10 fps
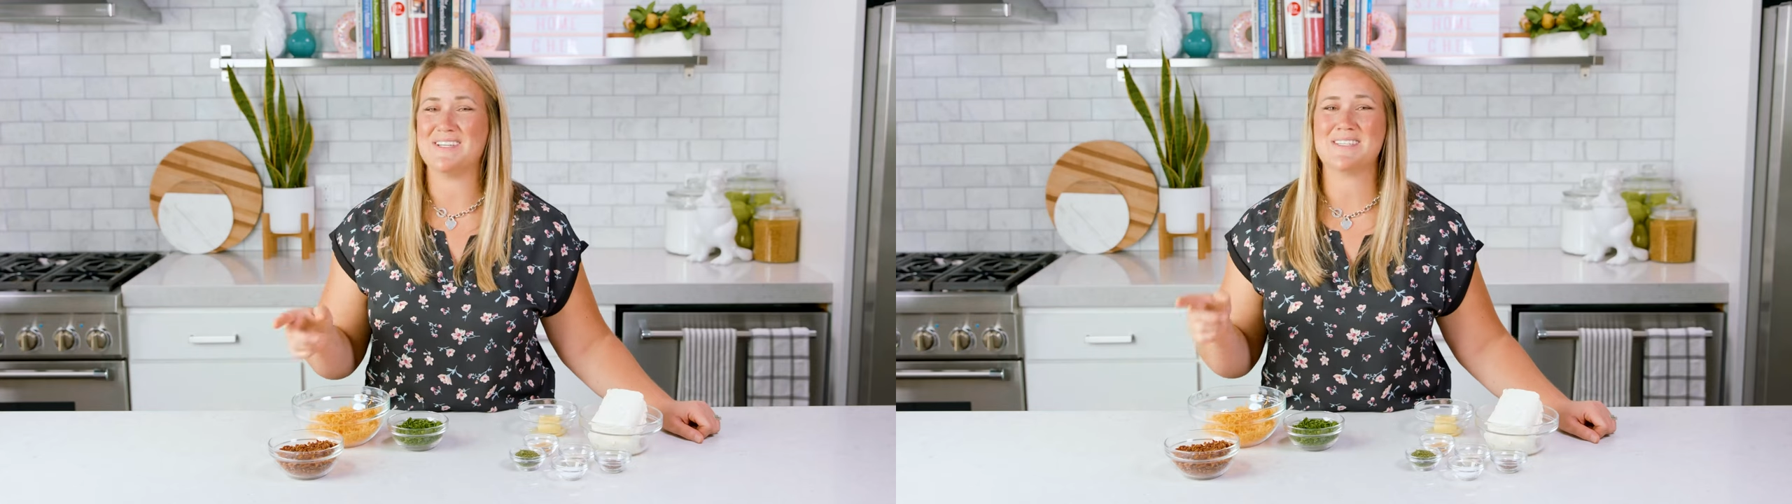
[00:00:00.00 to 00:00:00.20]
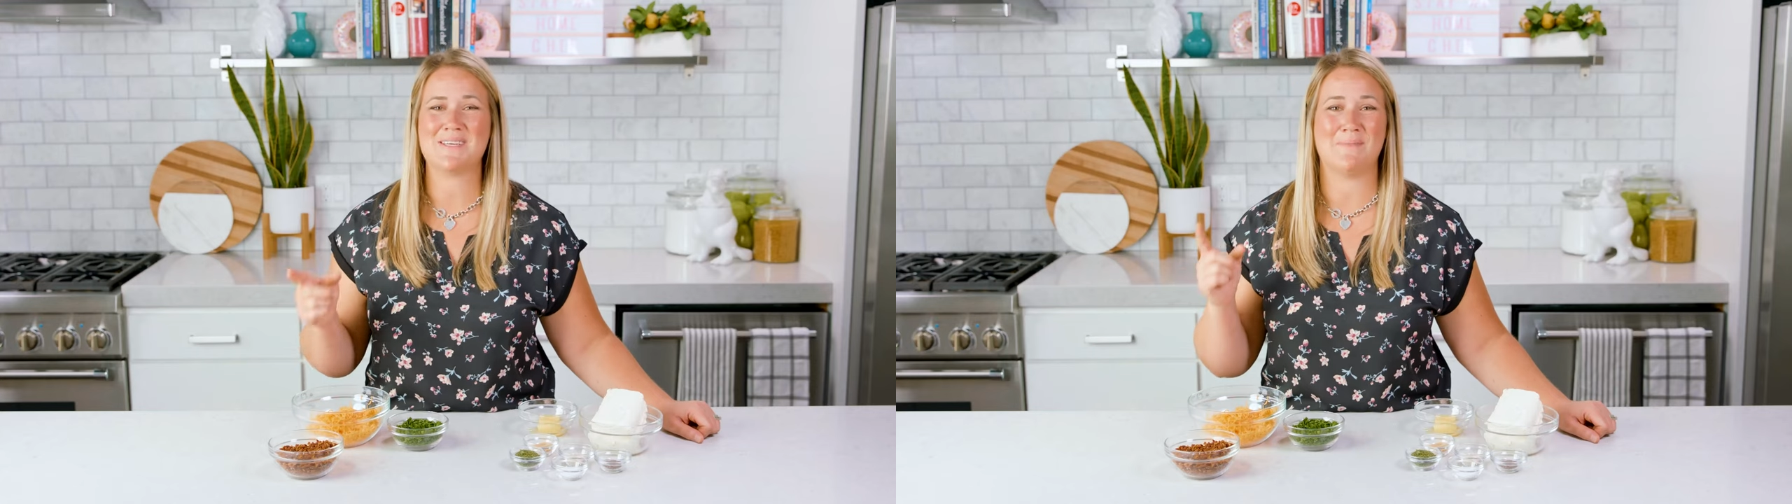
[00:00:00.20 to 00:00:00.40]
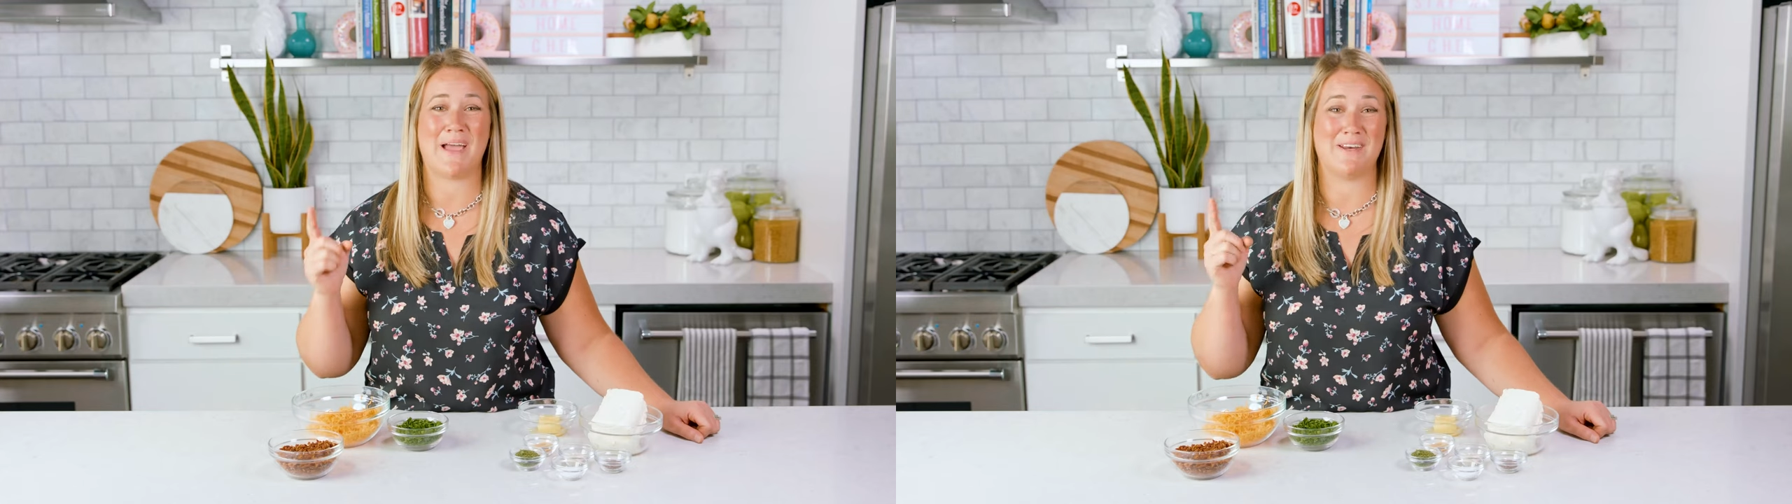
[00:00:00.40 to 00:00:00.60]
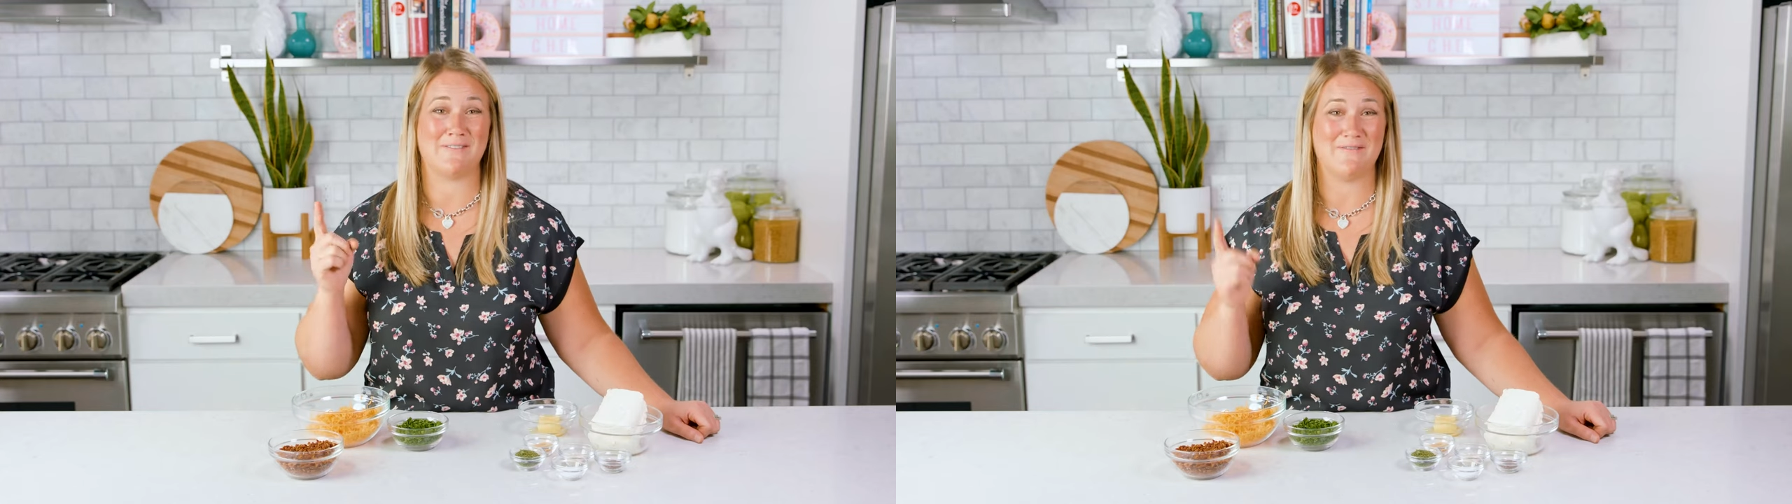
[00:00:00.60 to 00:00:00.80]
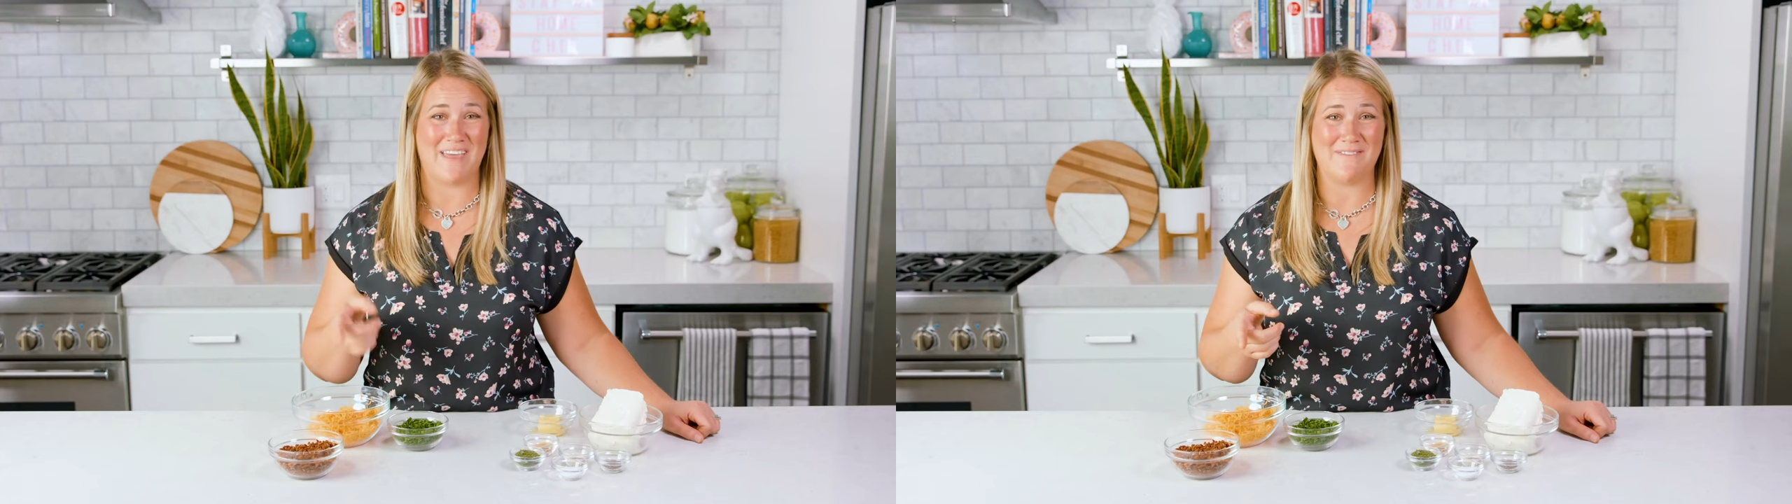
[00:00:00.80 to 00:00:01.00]
Just combine
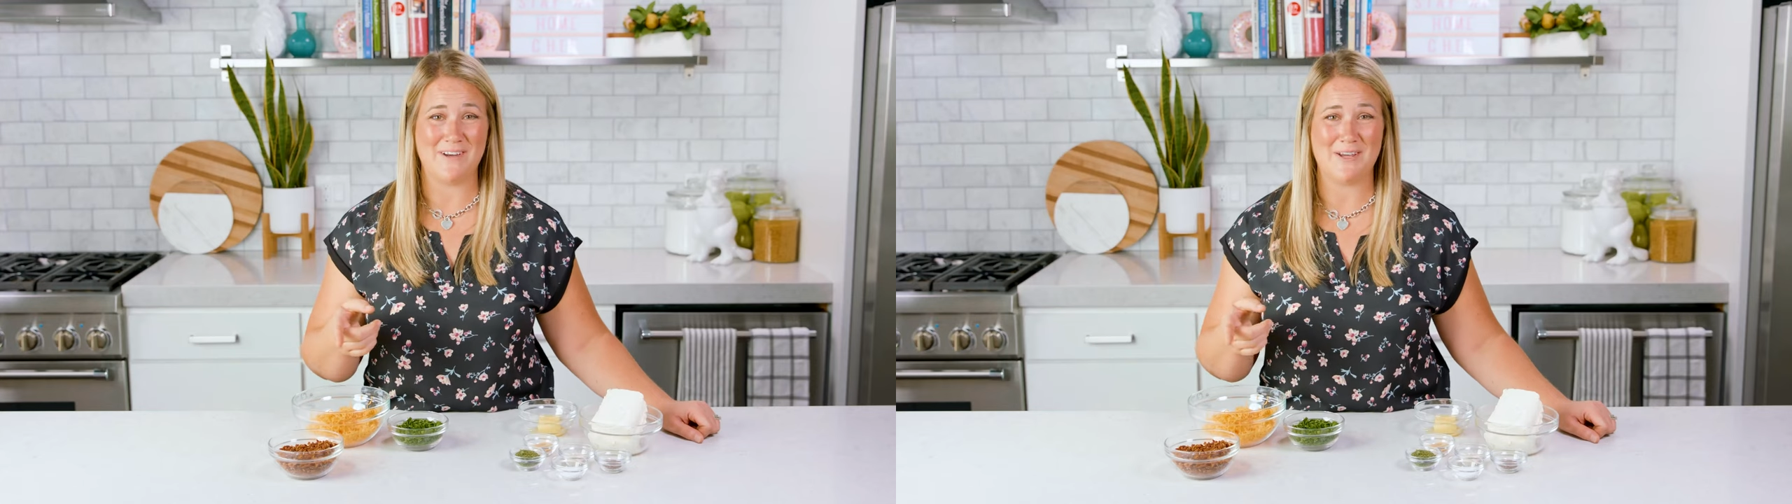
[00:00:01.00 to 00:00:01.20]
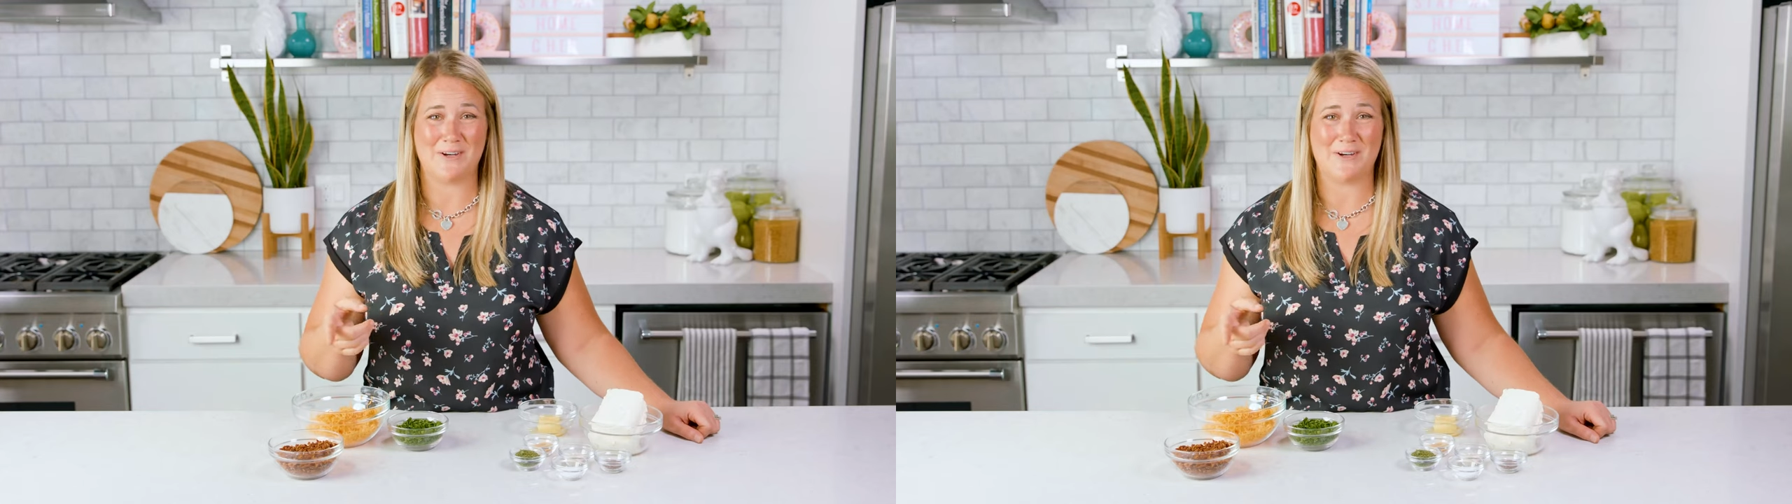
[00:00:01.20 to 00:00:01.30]
your favorite